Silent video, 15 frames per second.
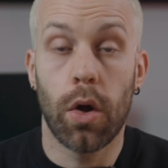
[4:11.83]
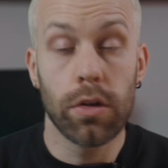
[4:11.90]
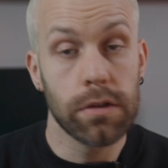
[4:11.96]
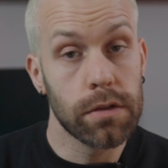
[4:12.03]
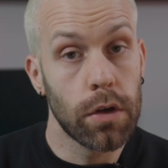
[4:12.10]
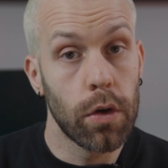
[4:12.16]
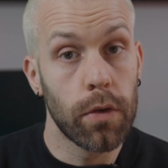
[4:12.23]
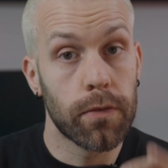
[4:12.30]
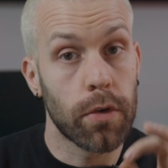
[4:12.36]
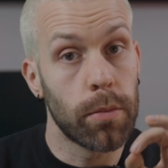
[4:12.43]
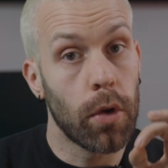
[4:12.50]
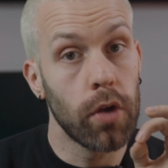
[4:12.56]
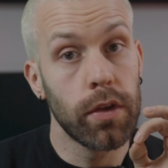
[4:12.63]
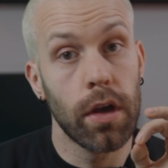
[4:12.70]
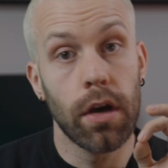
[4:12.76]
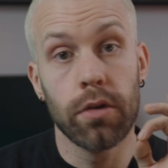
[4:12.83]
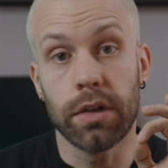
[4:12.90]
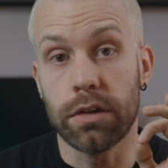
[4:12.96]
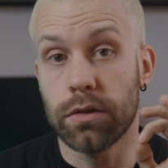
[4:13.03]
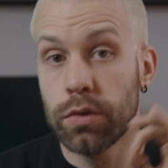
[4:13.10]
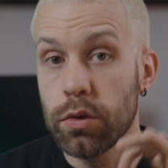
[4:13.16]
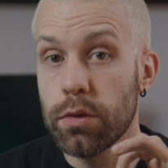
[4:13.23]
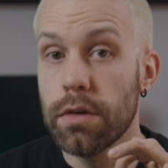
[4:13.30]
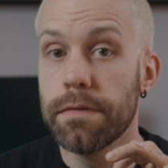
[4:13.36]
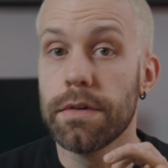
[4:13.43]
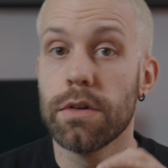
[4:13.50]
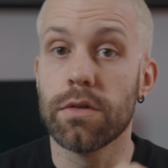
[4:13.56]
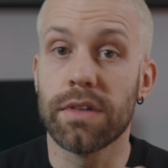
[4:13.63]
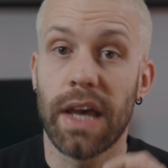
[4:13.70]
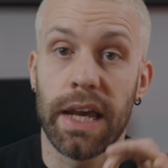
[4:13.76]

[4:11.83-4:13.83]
Also, from other Odin2 reviews,